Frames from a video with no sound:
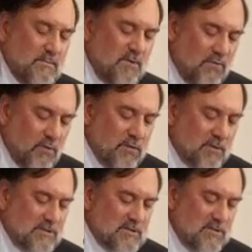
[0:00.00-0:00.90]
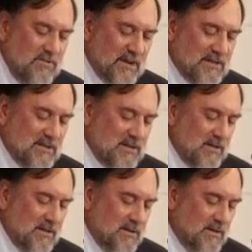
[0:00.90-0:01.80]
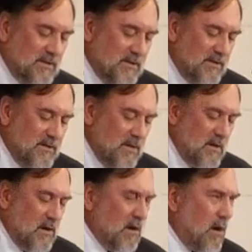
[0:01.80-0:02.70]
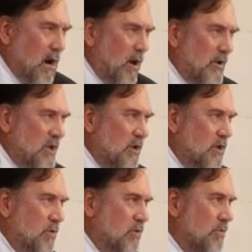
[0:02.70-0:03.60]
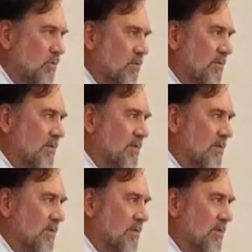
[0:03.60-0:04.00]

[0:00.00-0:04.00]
before the crucifixion. Are you